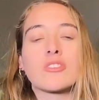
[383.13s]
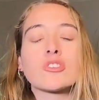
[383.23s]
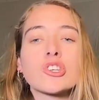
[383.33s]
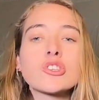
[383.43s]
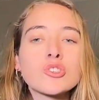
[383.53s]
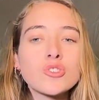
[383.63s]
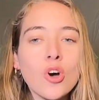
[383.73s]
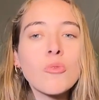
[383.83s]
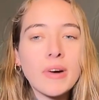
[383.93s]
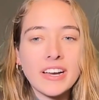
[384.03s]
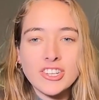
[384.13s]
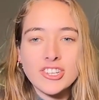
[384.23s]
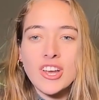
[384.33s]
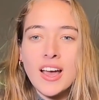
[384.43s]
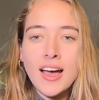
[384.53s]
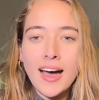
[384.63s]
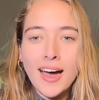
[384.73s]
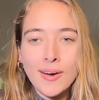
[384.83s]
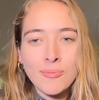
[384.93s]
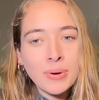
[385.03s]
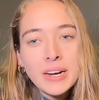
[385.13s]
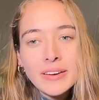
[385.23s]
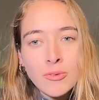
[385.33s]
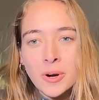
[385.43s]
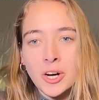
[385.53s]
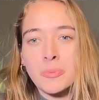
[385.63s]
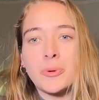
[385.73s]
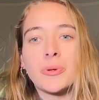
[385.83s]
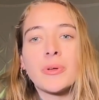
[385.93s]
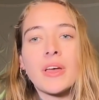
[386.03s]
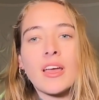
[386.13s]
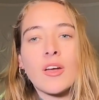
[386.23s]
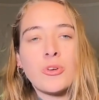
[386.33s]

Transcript: Like, there's just so much. Pretty remarkable